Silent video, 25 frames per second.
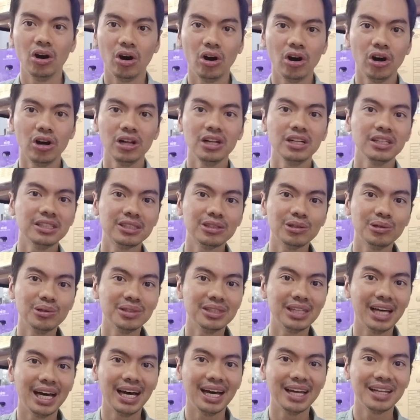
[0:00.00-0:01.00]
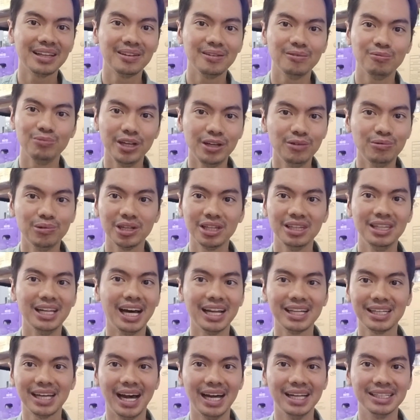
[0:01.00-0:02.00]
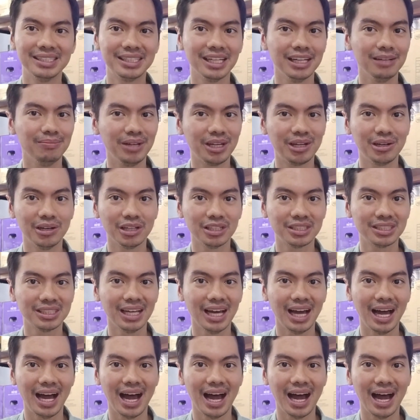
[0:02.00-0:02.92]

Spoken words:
All so that we would not cancel, because